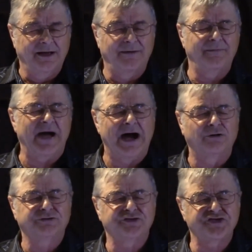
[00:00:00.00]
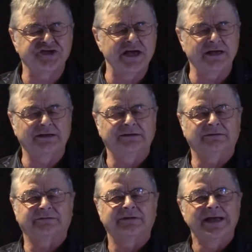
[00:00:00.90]
about
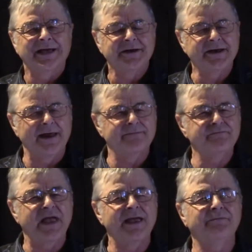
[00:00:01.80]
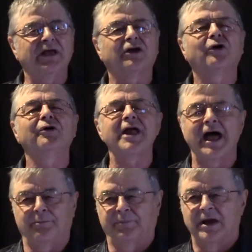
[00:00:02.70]
things that maybe could
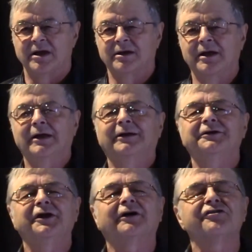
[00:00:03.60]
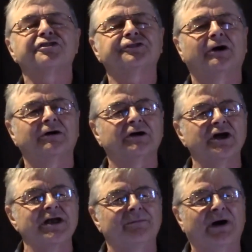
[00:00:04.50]
happen. They are
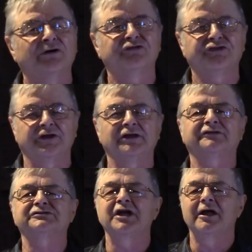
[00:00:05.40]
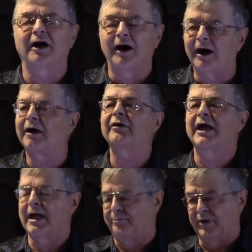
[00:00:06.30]
talking about things that are
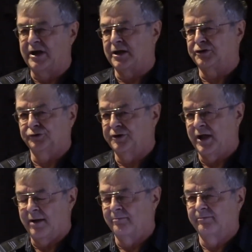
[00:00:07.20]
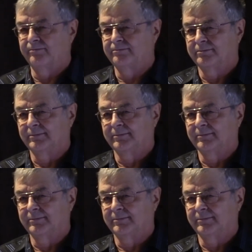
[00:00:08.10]
happening to them.